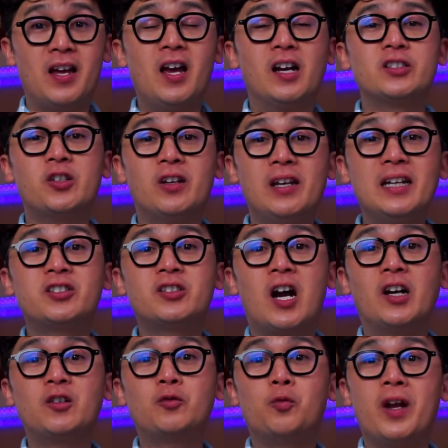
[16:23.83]
So let's
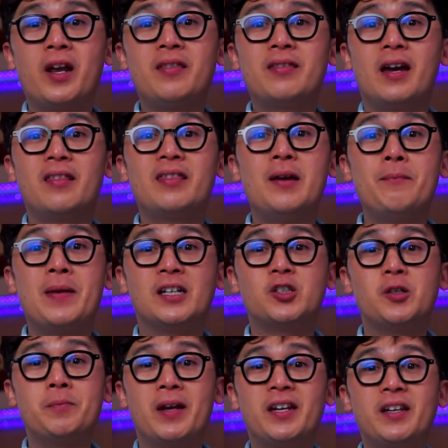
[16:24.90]
start with the
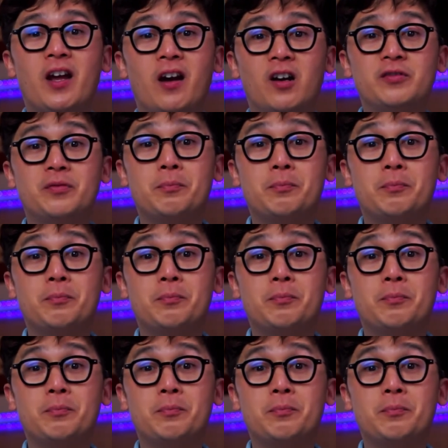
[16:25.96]
measurement of